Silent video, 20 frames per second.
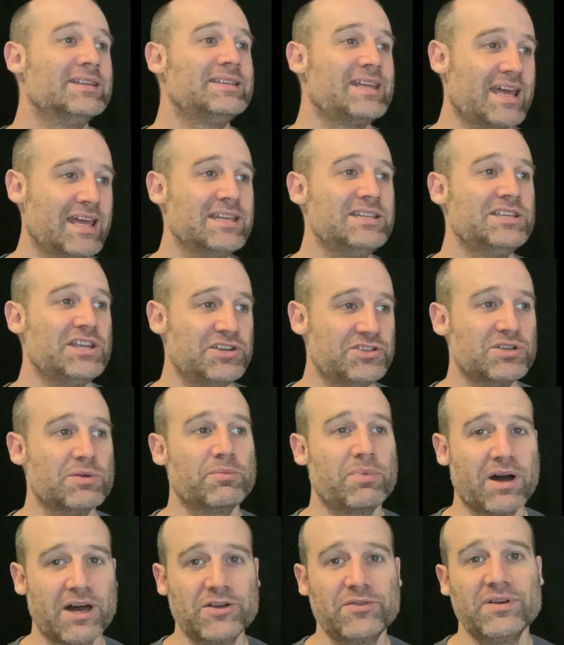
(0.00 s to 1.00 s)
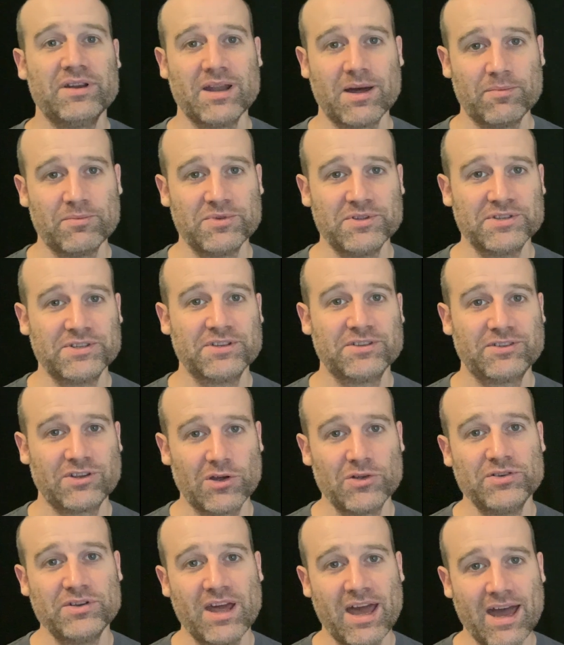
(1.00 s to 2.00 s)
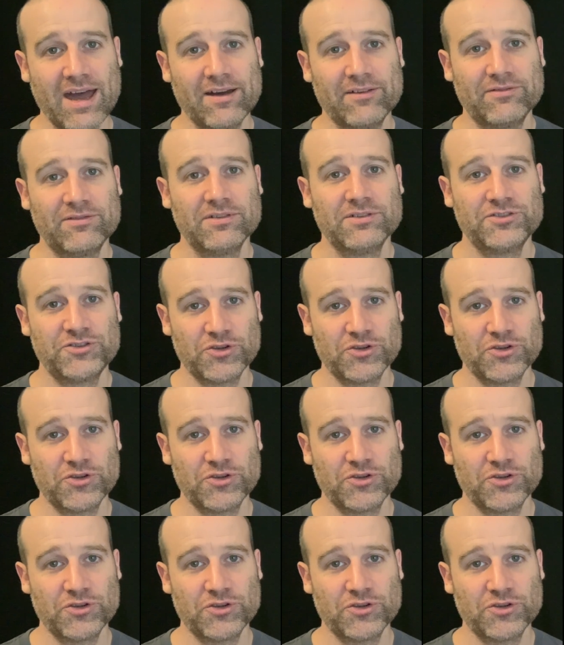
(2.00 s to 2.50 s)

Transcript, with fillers: 10 digit binary numbers don't have